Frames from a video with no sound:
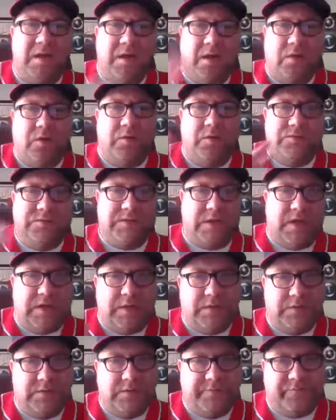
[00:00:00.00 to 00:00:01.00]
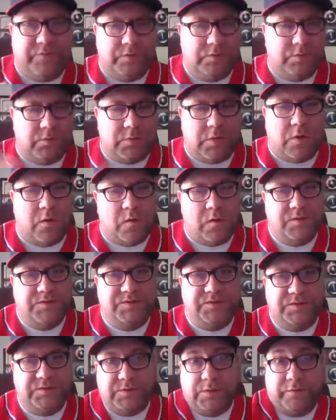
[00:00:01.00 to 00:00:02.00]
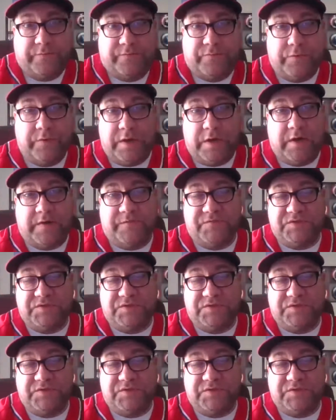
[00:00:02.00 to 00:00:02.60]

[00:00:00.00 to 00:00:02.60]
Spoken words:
and all those kind of different cards and stuff are there.